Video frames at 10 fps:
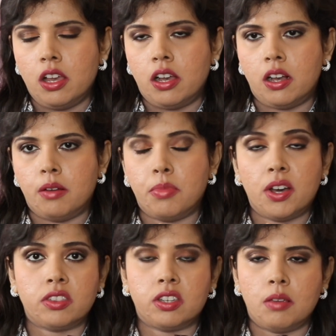uh,
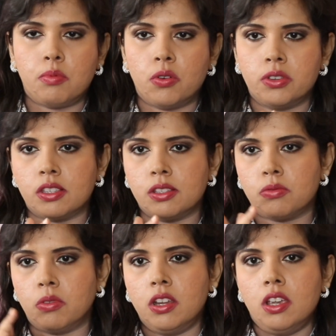birthday points and
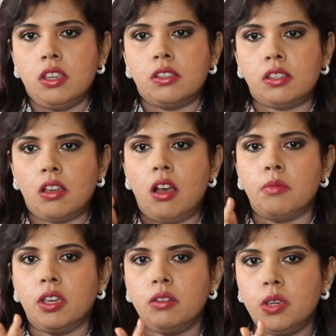so on. So
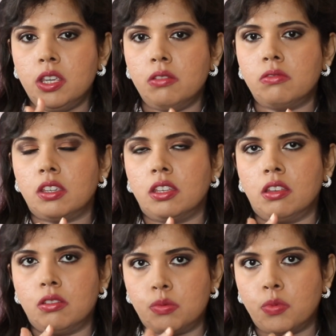I'm going to be using
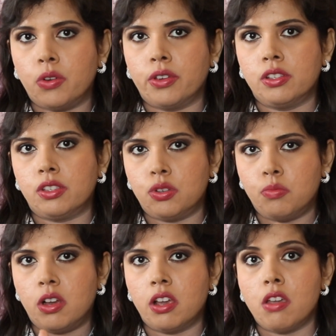those points to
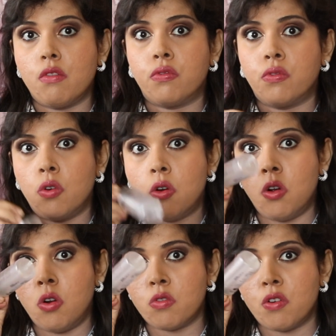buy
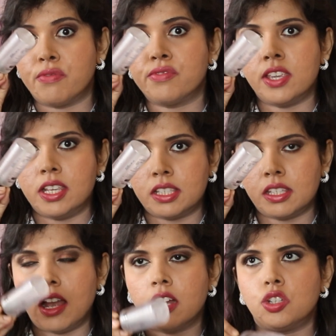four of these.
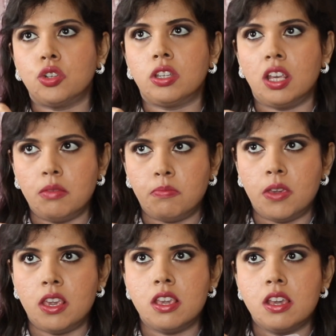That should keep
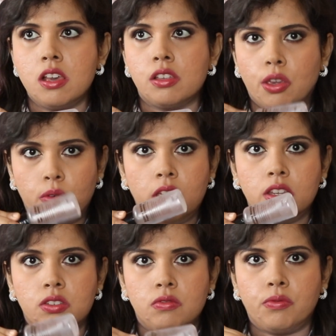me
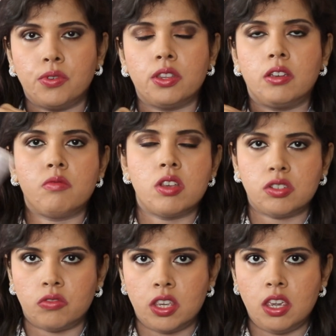going for the
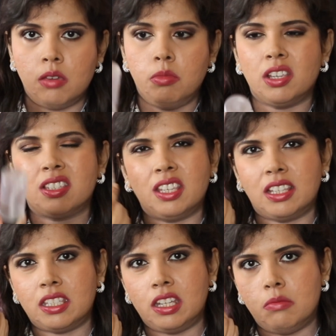rest of the year, because
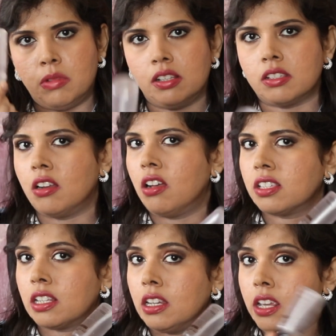sixty mils lasts
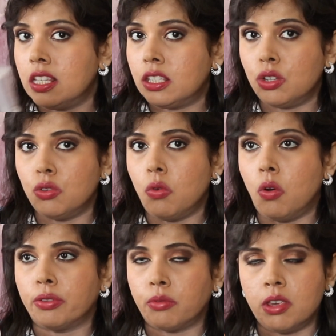at least two
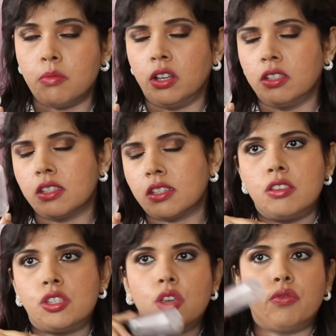or three months.
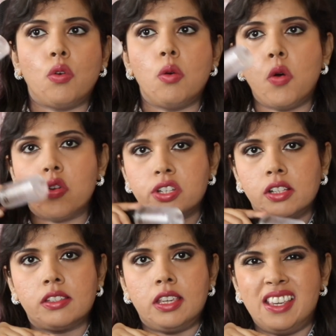So four
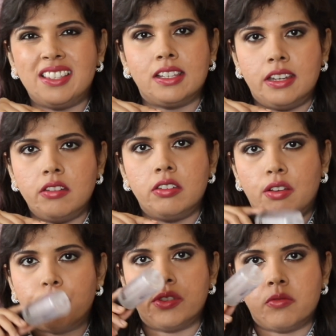bottles easily
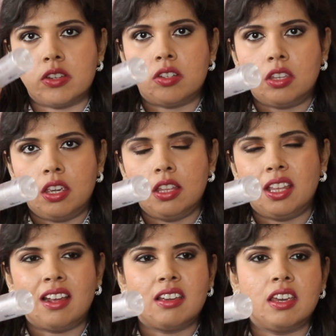enough for the rest of the year.
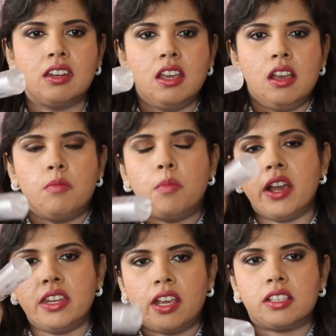Then I can,
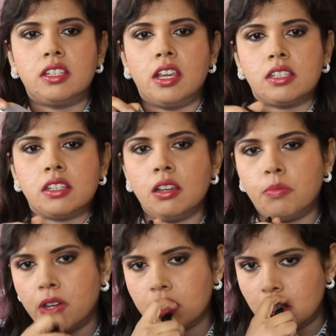my next YesStyle
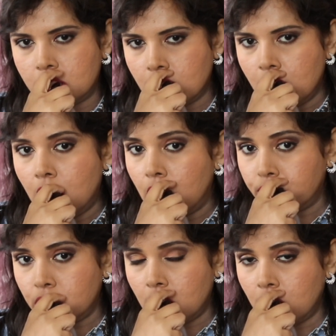purchase
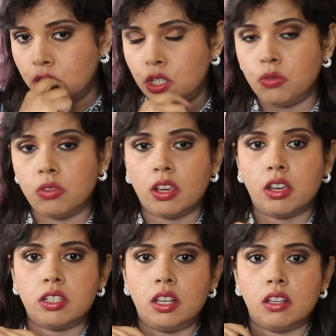after June
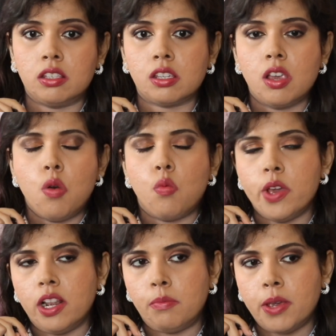thirtieth will